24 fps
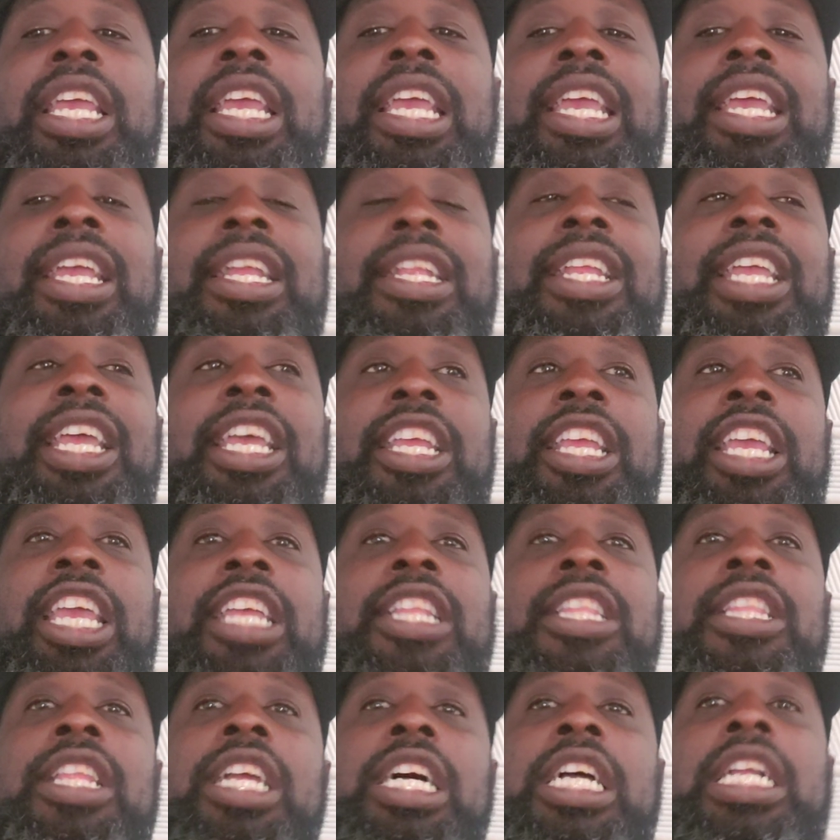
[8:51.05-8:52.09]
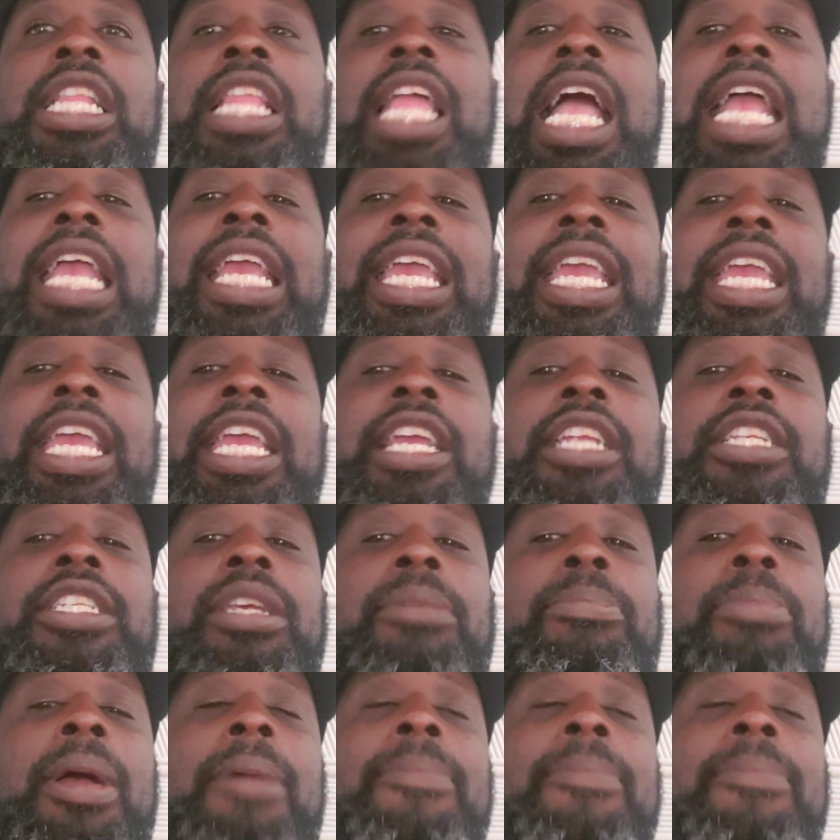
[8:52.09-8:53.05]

and it looked like Egypt.